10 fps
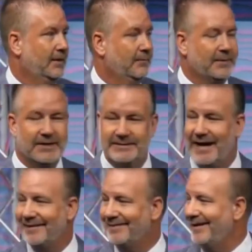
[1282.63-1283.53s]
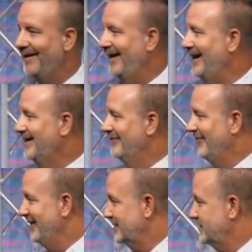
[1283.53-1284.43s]
Because I thought I could
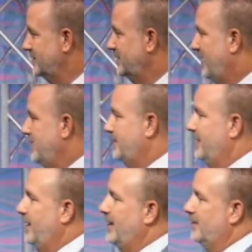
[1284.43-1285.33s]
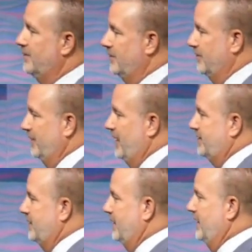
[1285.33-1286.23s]
fix. I thought I could do it. I
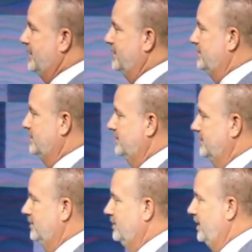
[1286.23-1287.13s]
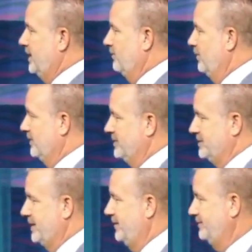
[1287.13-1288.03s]
thought I could, I could work this
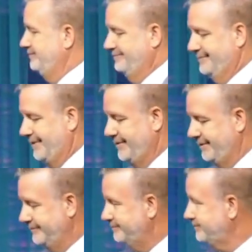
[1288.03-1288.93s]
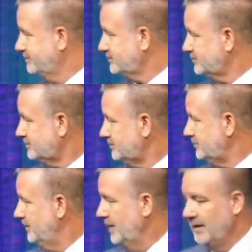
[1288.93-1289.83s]
out. I couldn't.
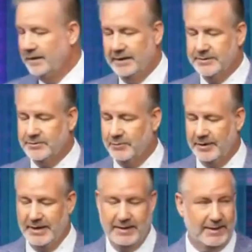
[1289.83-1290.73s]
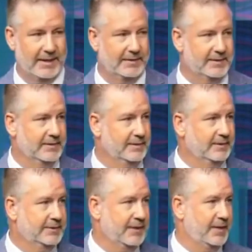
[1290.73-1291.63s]
And this is where God and I had the,
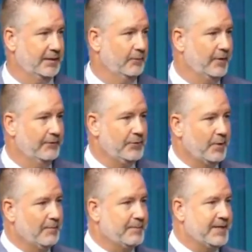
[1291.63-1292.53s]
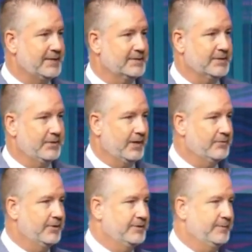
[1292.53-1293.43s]
the talk. Well, if you want peace, then you got to
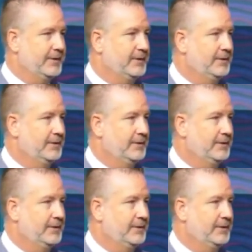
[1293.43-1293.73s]
trust me.